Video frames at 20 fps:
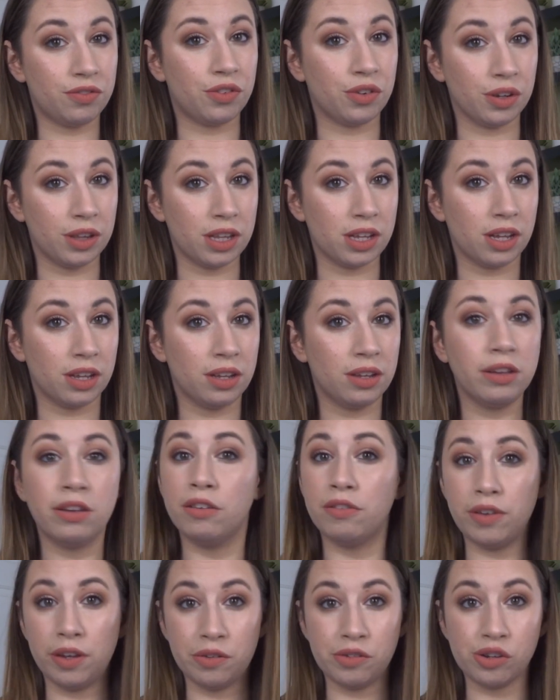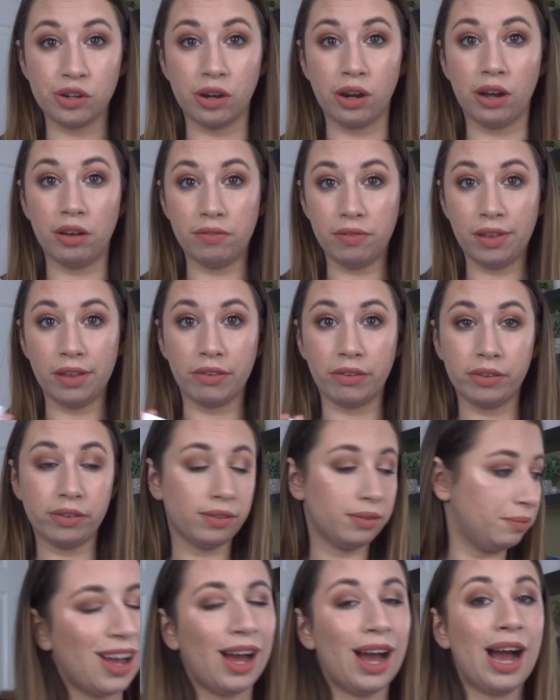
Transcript: for the future of this.